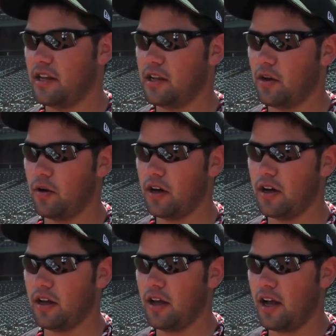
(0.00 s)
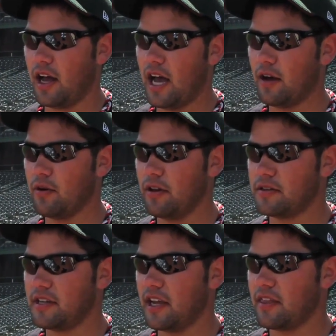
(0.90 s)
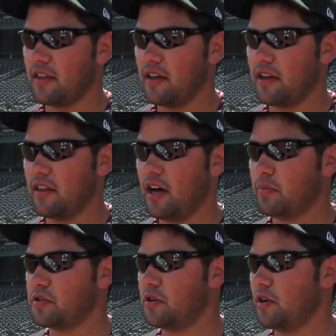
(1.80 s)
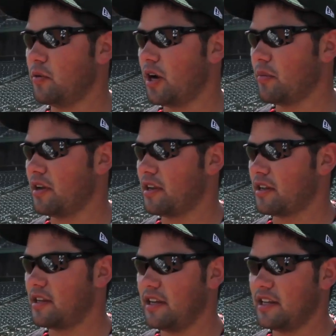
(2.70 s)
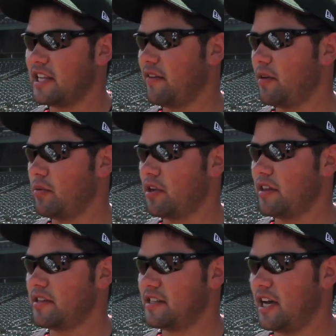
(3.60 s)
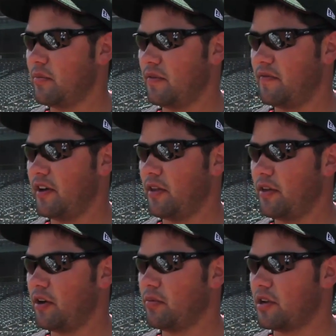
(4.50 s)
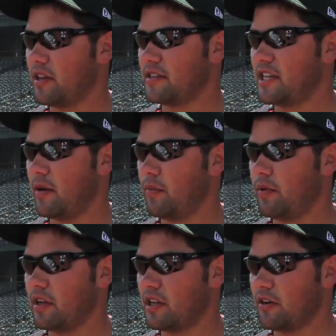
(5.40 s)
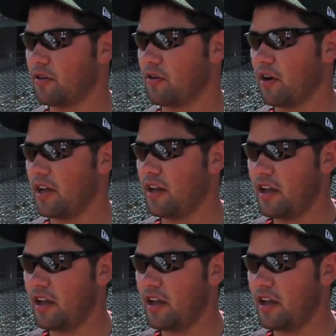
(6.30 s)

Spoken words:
So I'd rather take the opportunity where I'm going to succeed 70% of the time than fail 30% of the time to be considered great.